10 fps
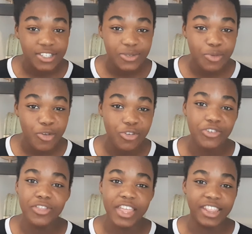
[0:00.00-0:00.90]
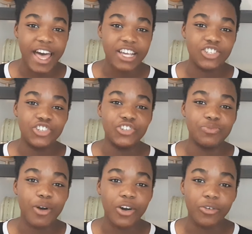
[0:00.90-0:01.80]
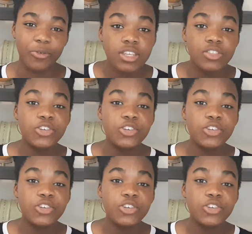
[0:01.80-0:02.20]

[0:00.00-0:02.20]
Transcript: and smoother than last year's model.